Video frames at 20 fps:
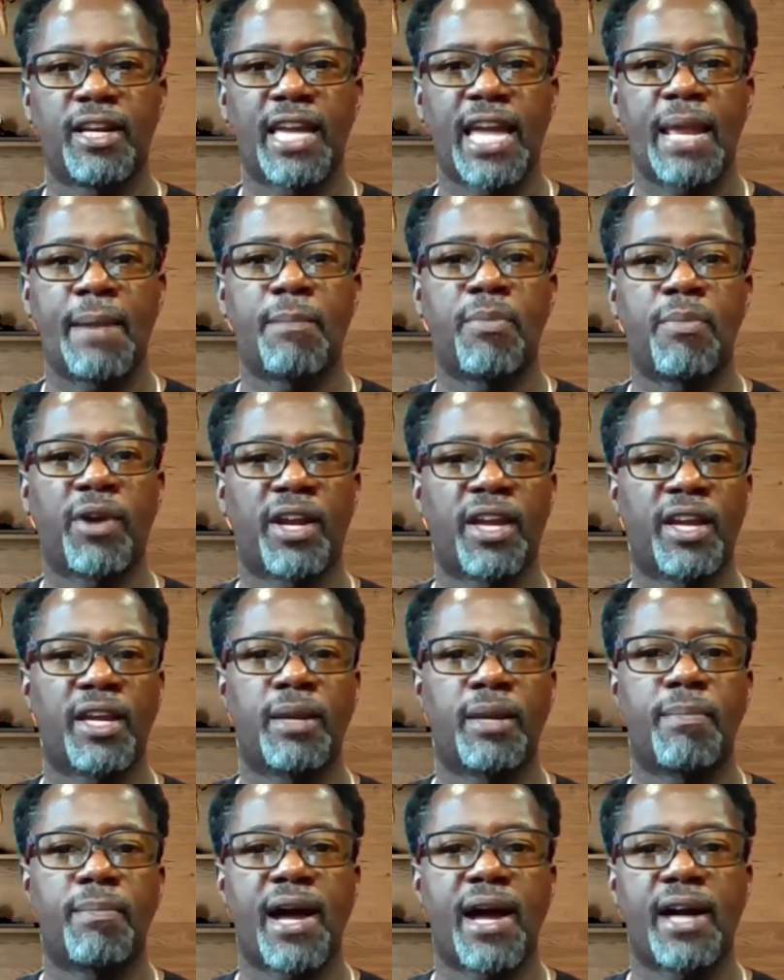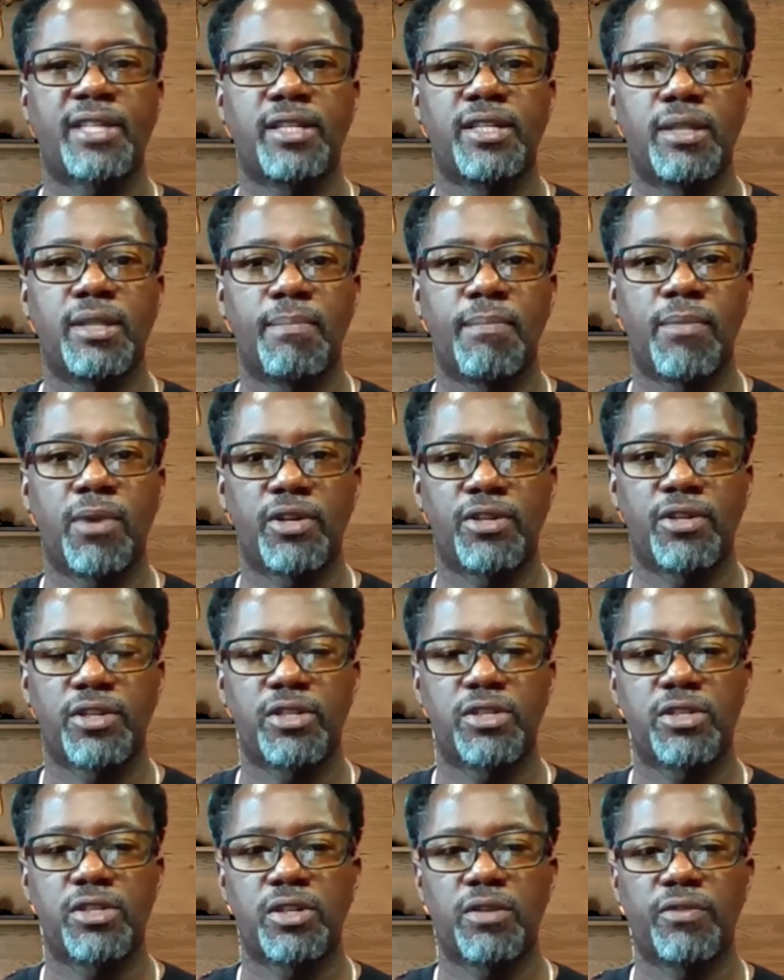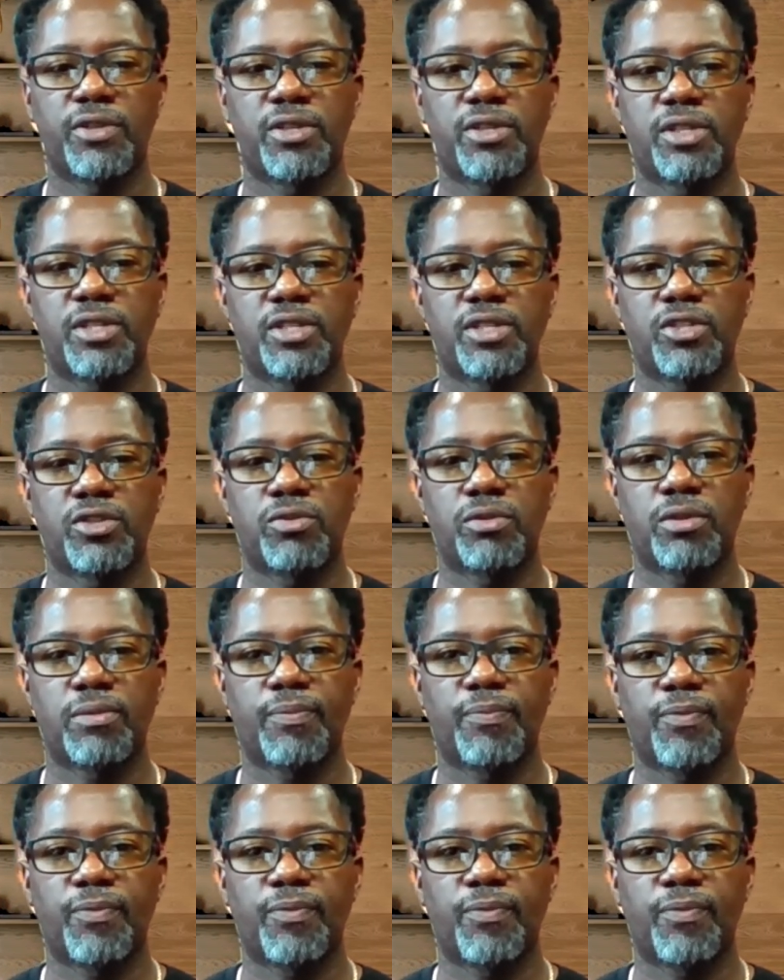again, bringing it back to the merchant services,